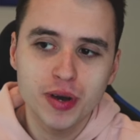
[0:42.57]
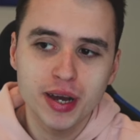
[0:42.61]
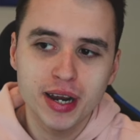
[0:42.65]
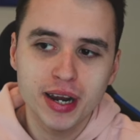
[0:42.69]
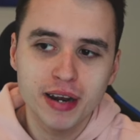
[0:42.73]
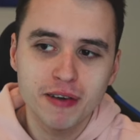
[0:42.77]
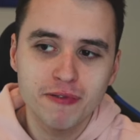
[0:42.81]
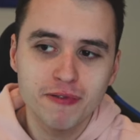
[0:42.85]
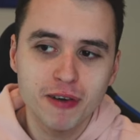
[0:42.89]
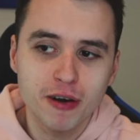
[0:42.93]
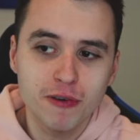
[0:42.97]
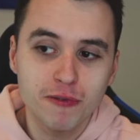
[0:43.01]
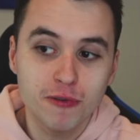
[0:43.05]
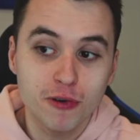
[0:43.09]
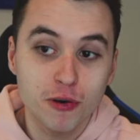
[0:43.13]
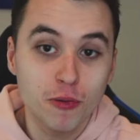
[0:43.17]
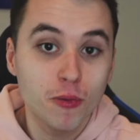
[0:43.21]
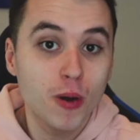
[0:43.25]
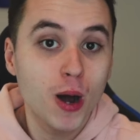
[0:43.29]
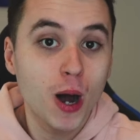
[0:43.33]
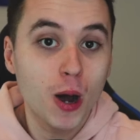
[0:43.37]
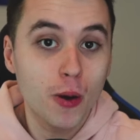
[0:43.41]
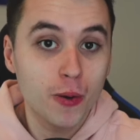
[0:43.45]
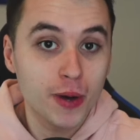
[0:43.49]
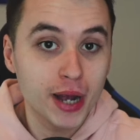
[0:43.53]
and I felt for a
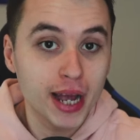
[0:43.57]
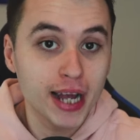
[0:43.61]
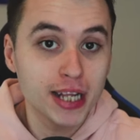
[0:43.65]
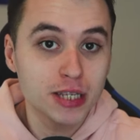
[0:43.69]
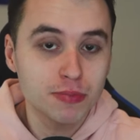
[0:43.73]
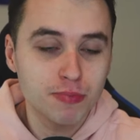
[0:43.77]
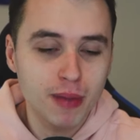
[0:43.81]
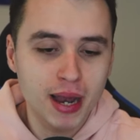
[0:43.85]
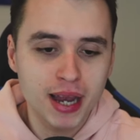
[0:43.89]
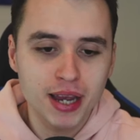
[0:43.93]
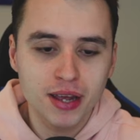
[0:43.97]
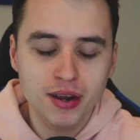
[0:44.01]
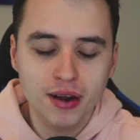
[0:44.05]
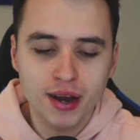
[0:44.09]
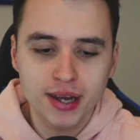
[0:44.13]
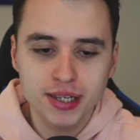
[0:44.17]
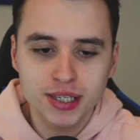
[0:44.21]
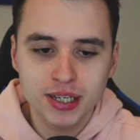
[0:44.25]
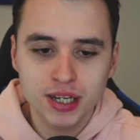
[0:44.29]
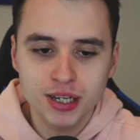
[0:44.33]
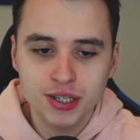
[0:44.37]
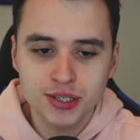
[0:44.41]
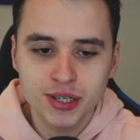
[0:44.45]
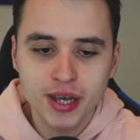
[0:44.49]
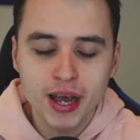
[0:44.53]
while against Man
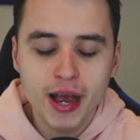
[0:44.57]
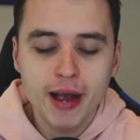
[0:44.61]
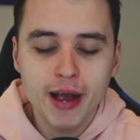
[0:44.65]
United, is